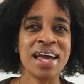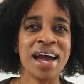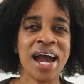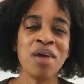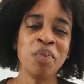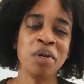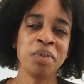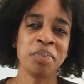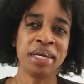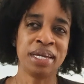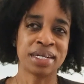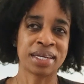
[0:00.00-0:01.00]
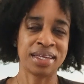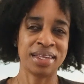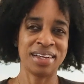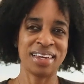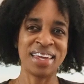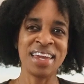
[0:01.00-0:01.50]
I remember being
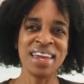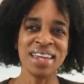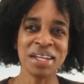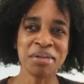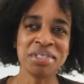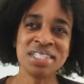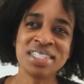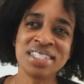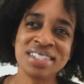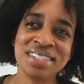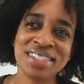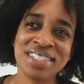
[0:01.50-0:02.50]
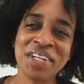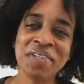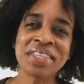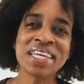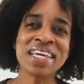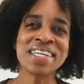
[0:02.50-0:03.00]
a kid, and it was just certain
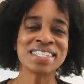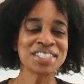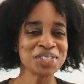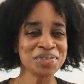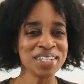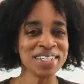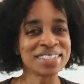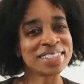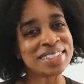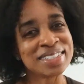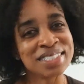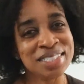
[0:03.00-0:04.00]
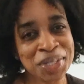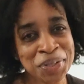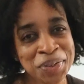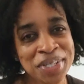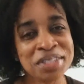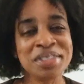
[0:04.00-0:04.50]
things that you didn't
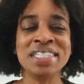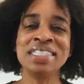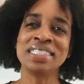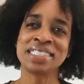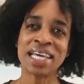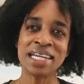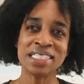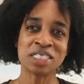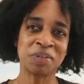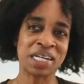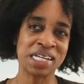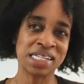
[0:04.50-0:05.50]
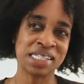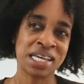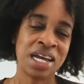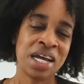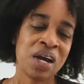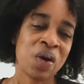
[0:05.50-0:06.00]
do and you didn't say, just because
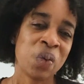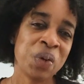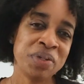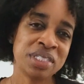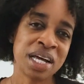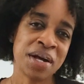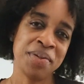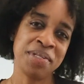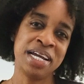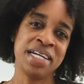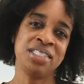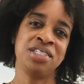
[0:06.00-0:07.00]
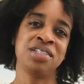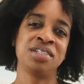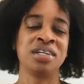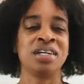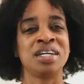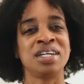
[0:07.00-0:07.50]
we were taught not to
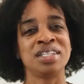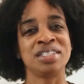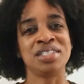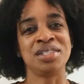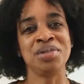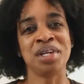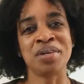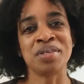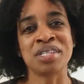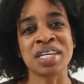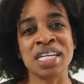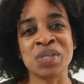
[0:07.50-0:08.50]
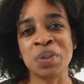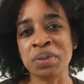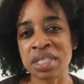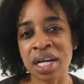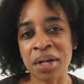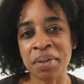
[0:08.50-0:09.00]
do those things. We were
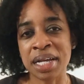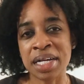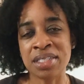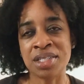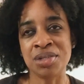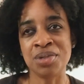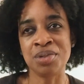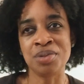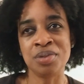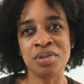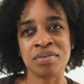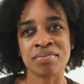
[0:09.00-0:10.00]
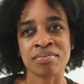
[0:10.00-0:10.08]
taught not to